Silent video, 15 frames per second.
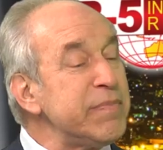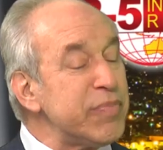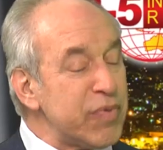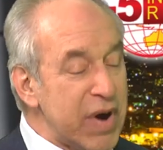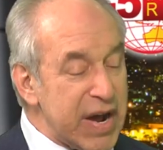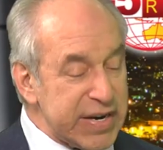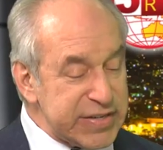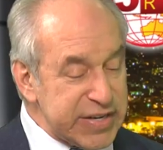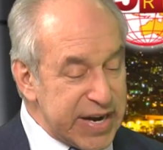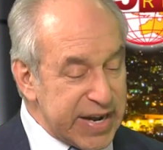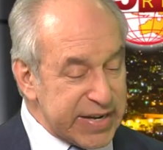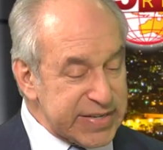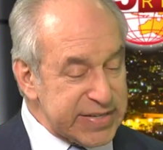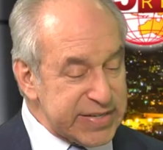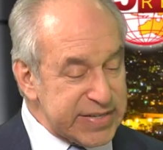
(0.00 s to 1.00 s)

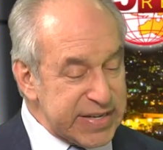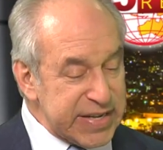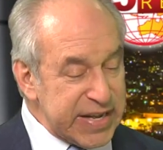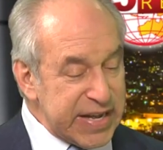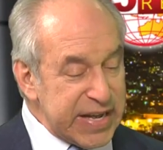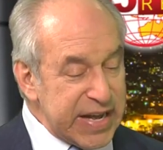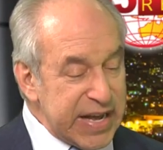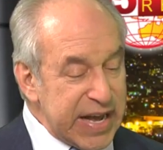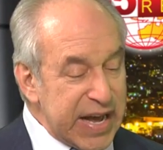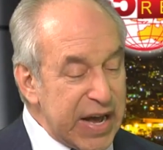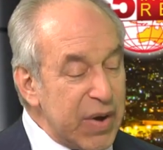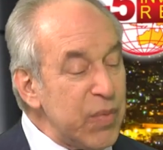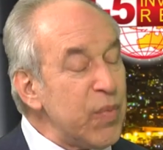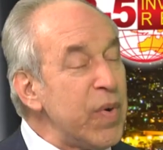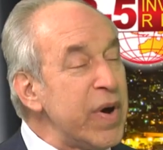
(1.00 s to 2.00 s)
projects?
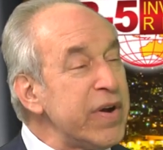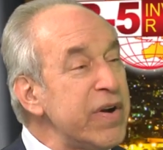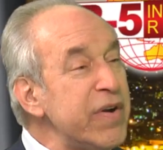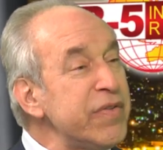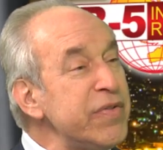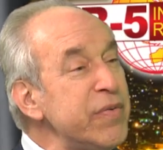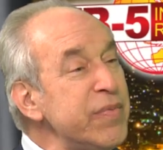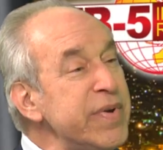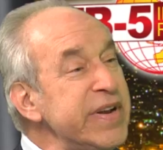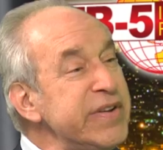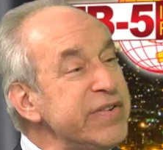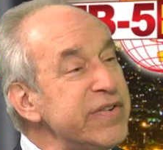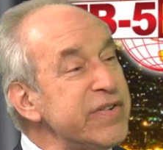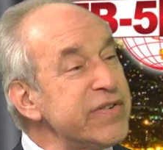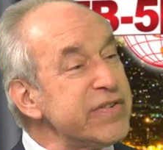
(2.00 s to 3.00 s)
What are the
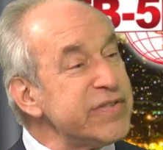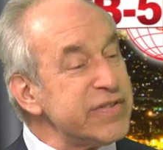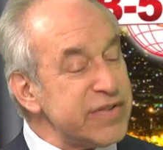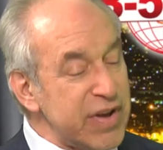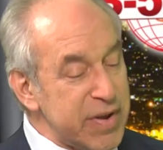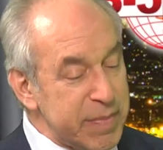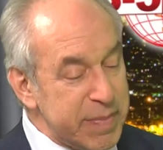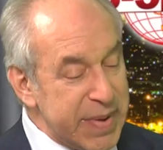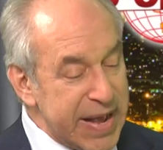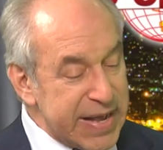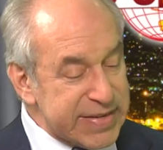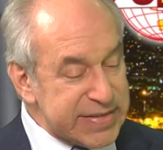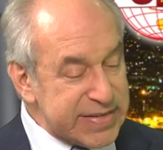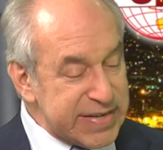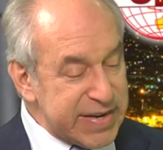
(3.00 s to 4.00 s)
returns on
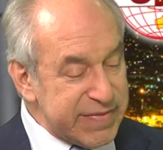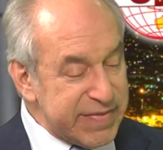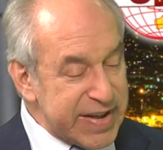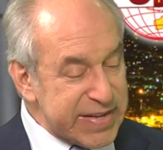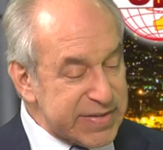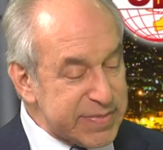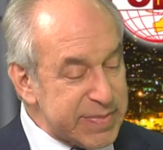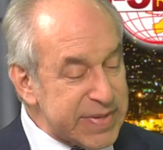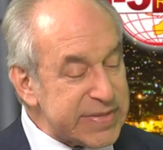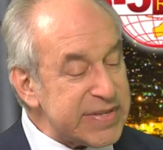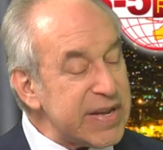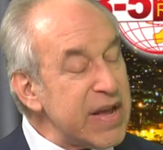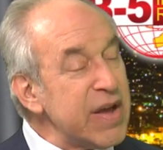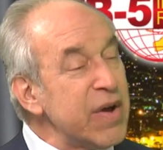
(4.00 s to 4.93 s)
past investments?